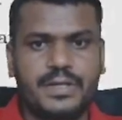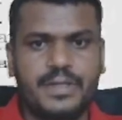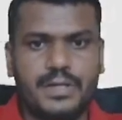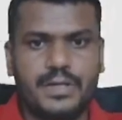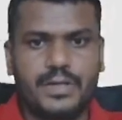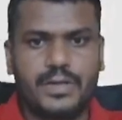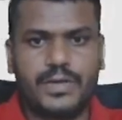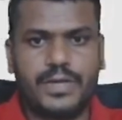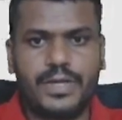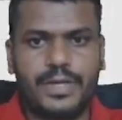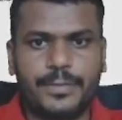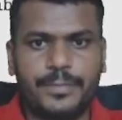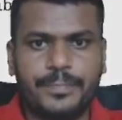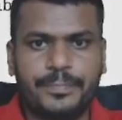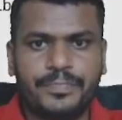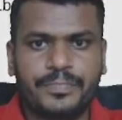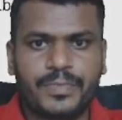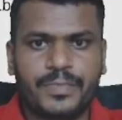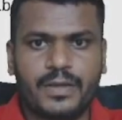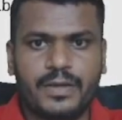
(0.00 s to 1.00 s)
Okay,
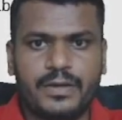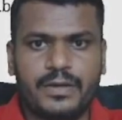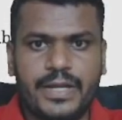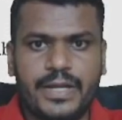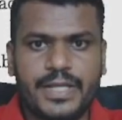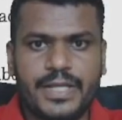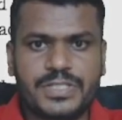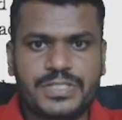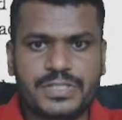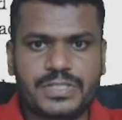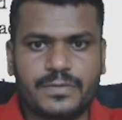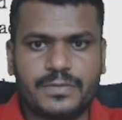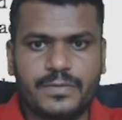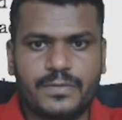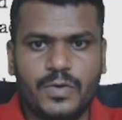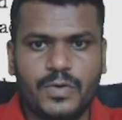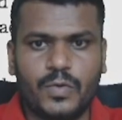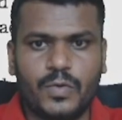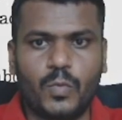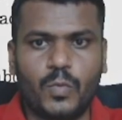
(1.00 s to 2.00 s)
next,
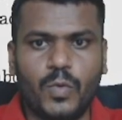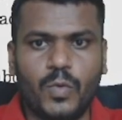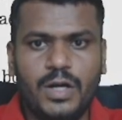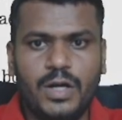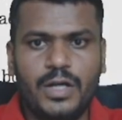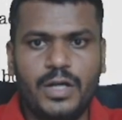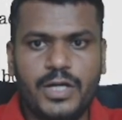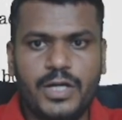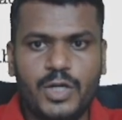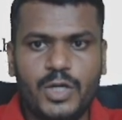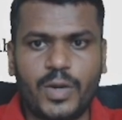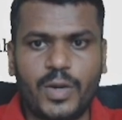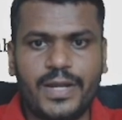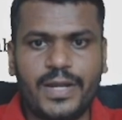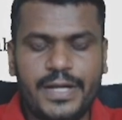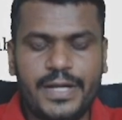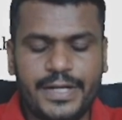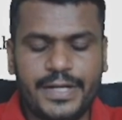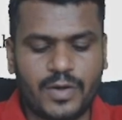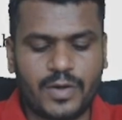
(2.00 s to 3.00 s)
World
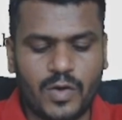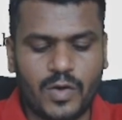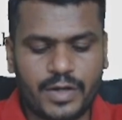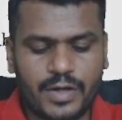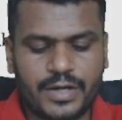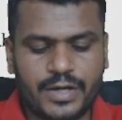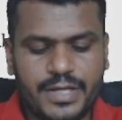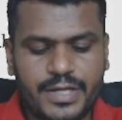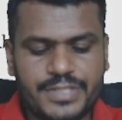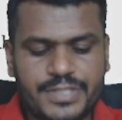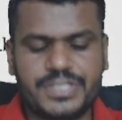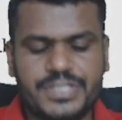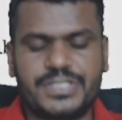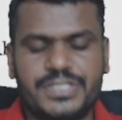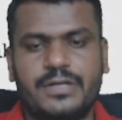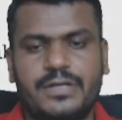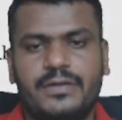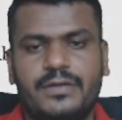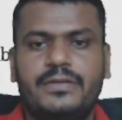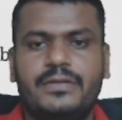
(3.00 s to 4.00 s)
Toilet
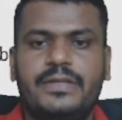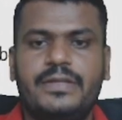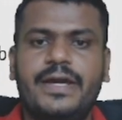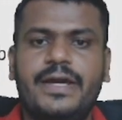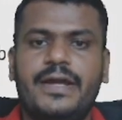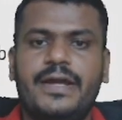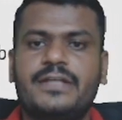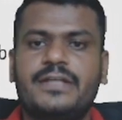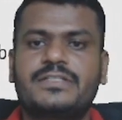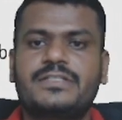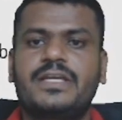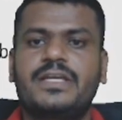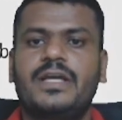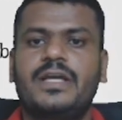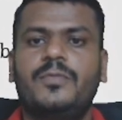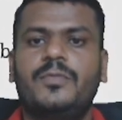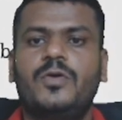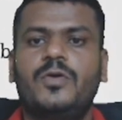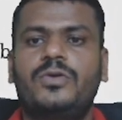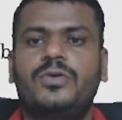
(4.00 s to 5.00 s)
Organization. They are asking
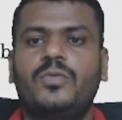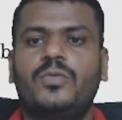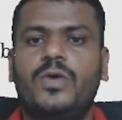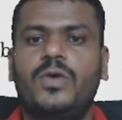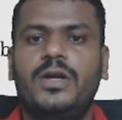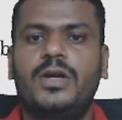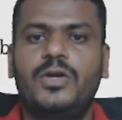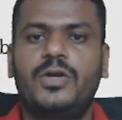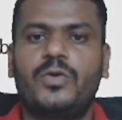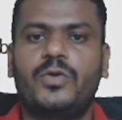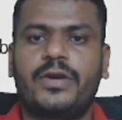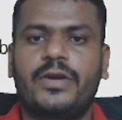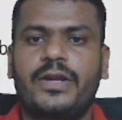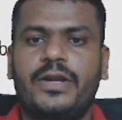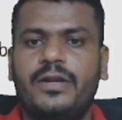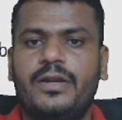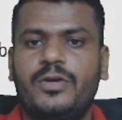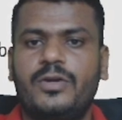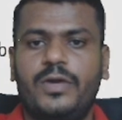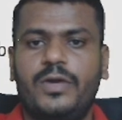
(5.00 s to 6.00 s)
about World
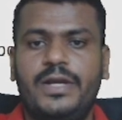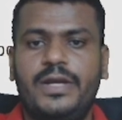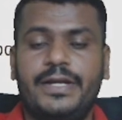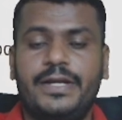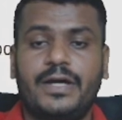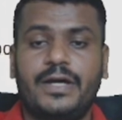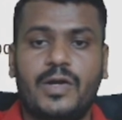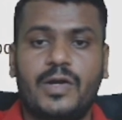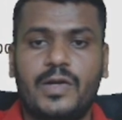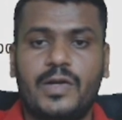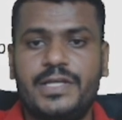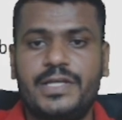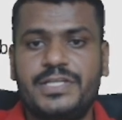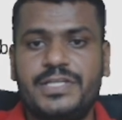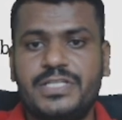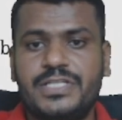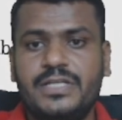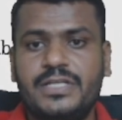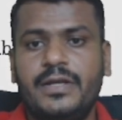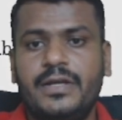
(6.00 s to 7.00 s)
Toilet
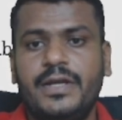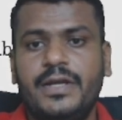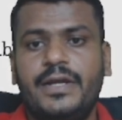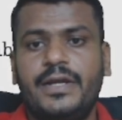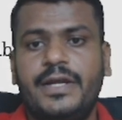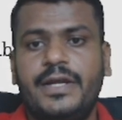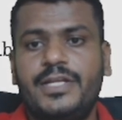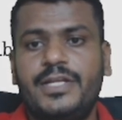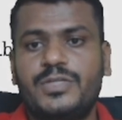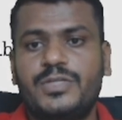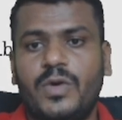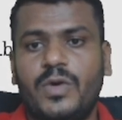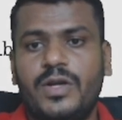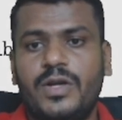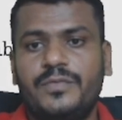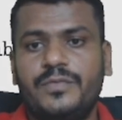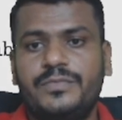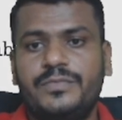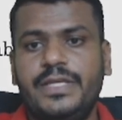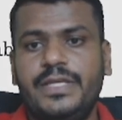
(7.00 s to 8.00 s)
Organization. It is one
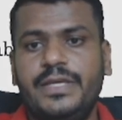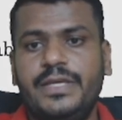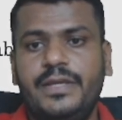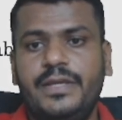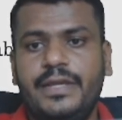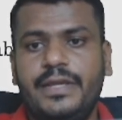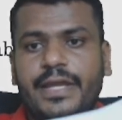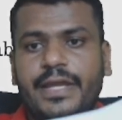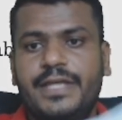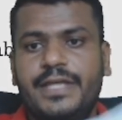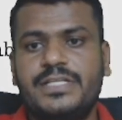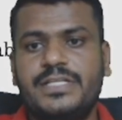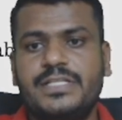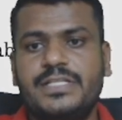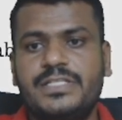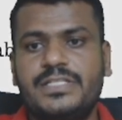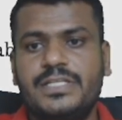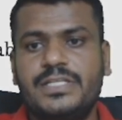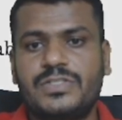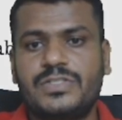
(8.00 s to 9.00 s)
of the
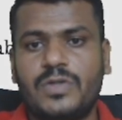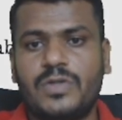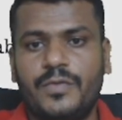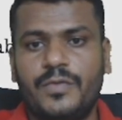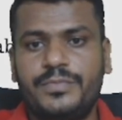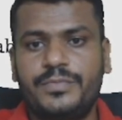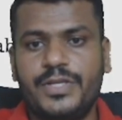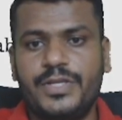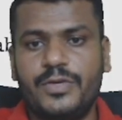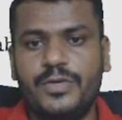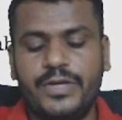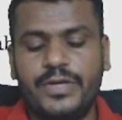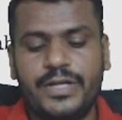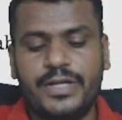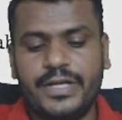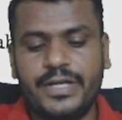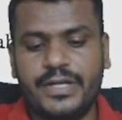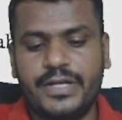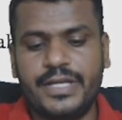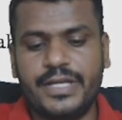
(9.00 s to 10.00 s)
agencies of the
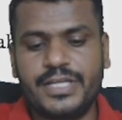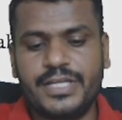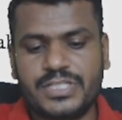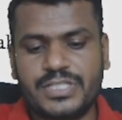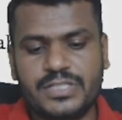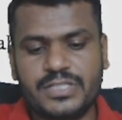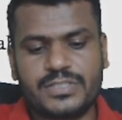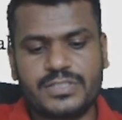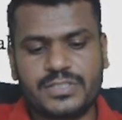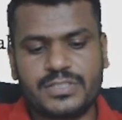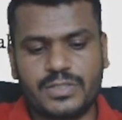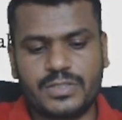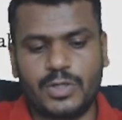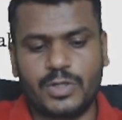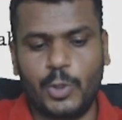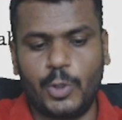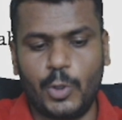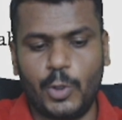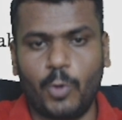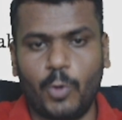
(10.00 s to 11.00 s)
United Nations.
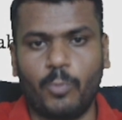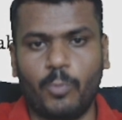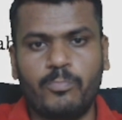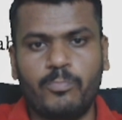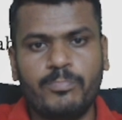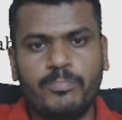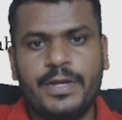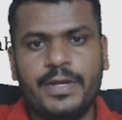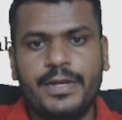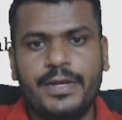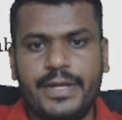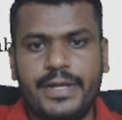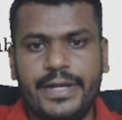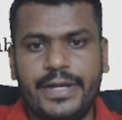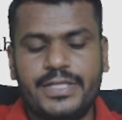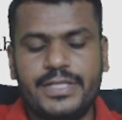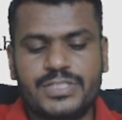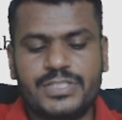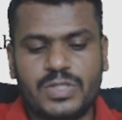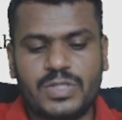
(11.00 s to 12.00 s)
No,
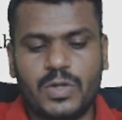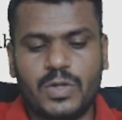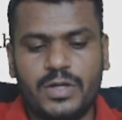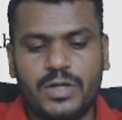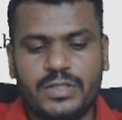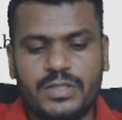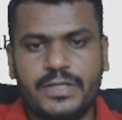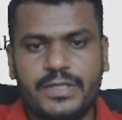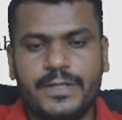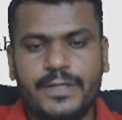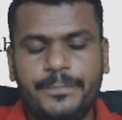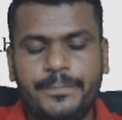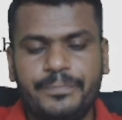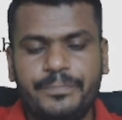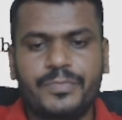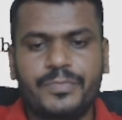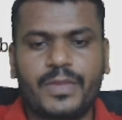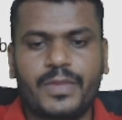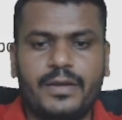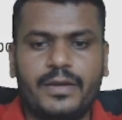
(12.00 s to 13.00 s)
it is not the
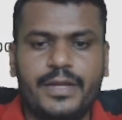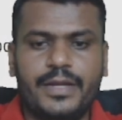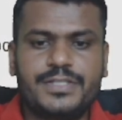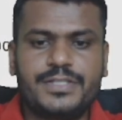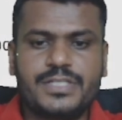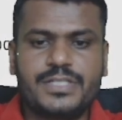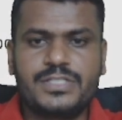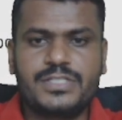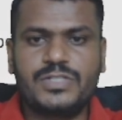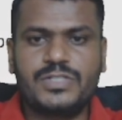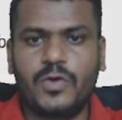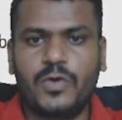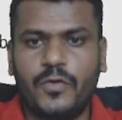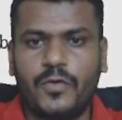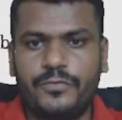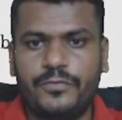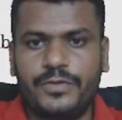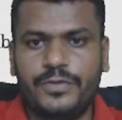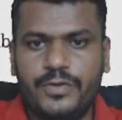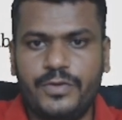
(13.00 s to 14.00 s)
agency
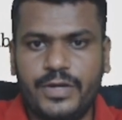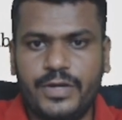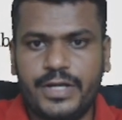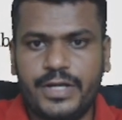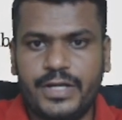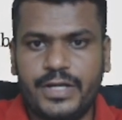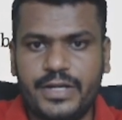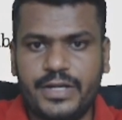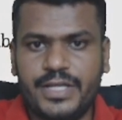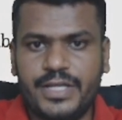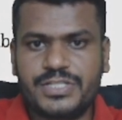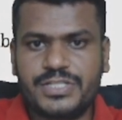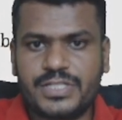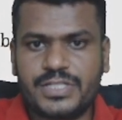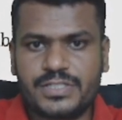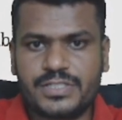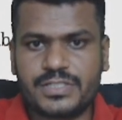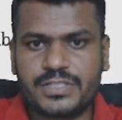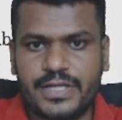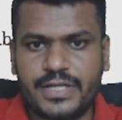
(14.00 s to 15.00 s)
of United
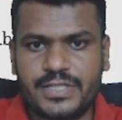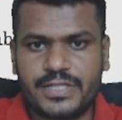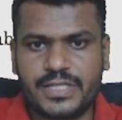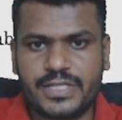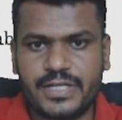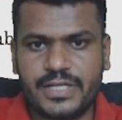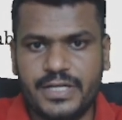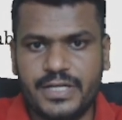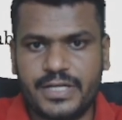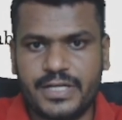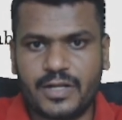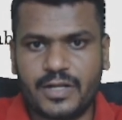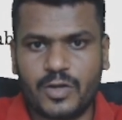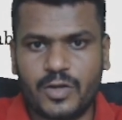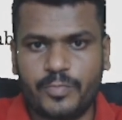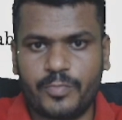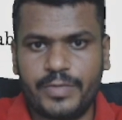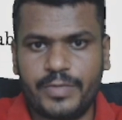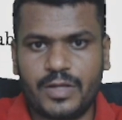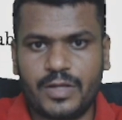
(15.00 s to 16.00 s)
Nations. It's an
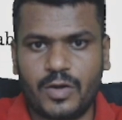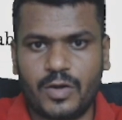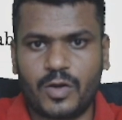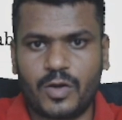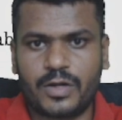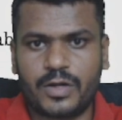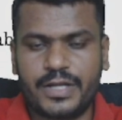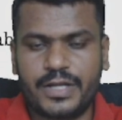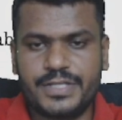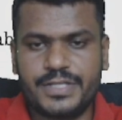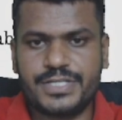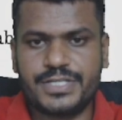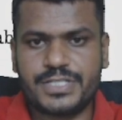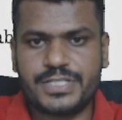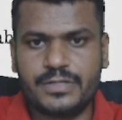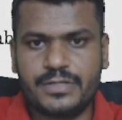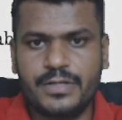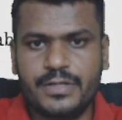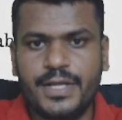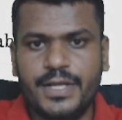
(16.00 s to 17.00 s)
intergovernmental
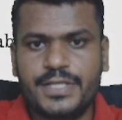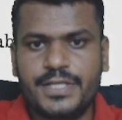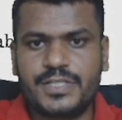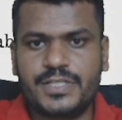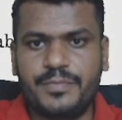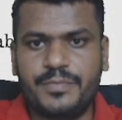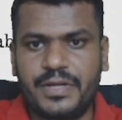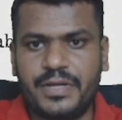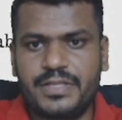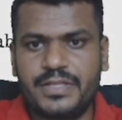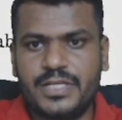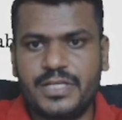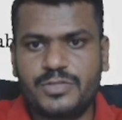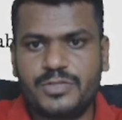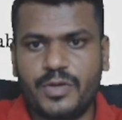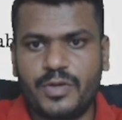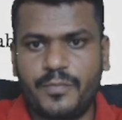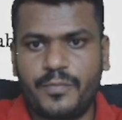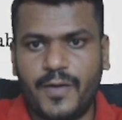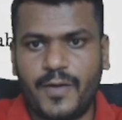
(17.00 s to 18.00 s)
organization. See,
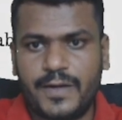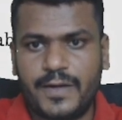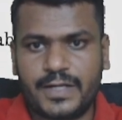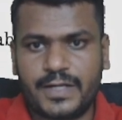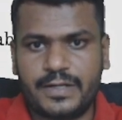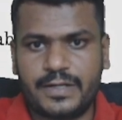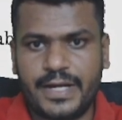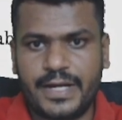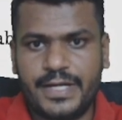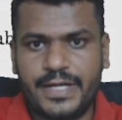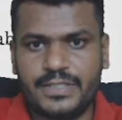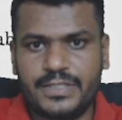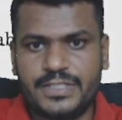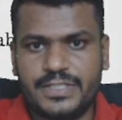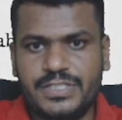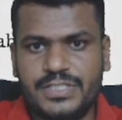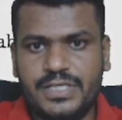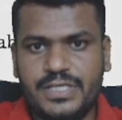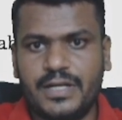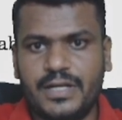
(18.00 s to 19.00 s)
Brindeshwar Patak died
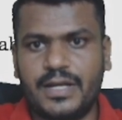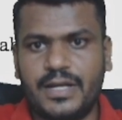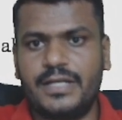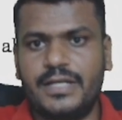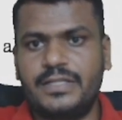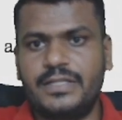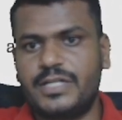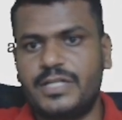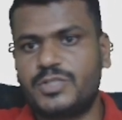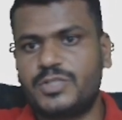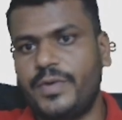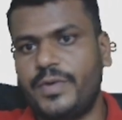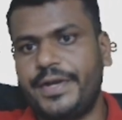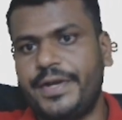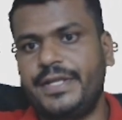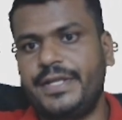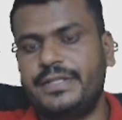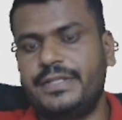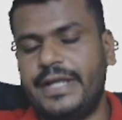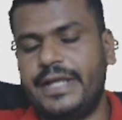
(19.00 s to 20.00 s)
this year, and that's why
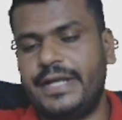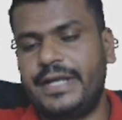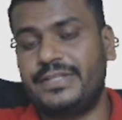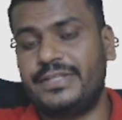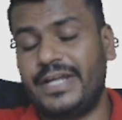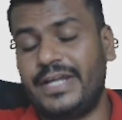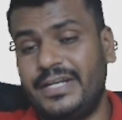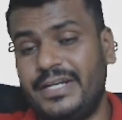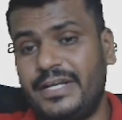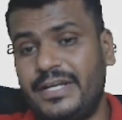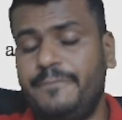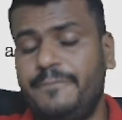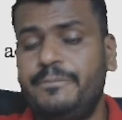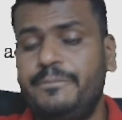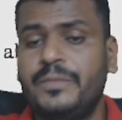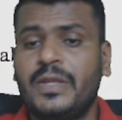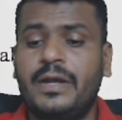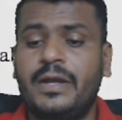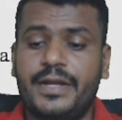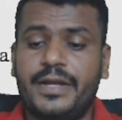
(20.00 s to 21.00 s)
at that time
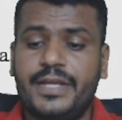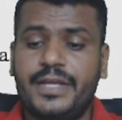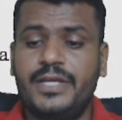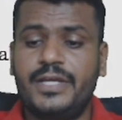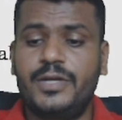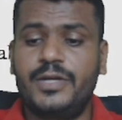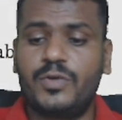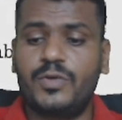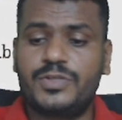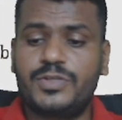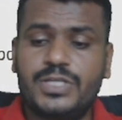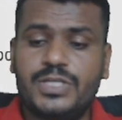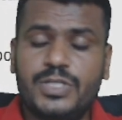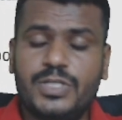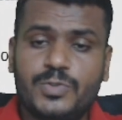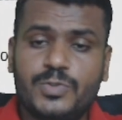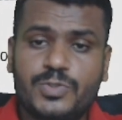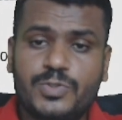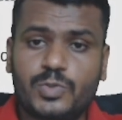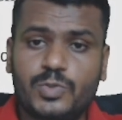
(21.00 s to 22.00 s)
again it was in
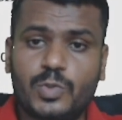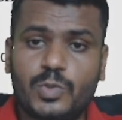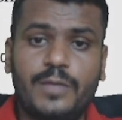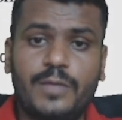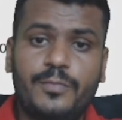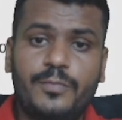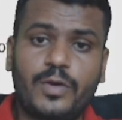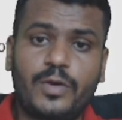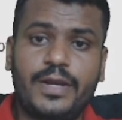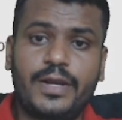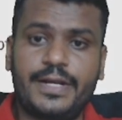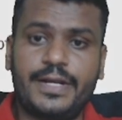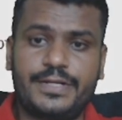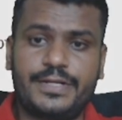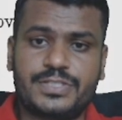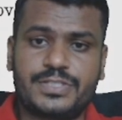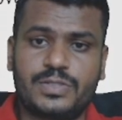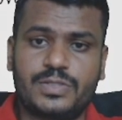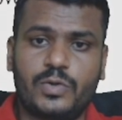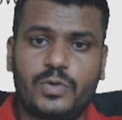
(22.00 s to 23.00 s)
news, Sulabh toilets.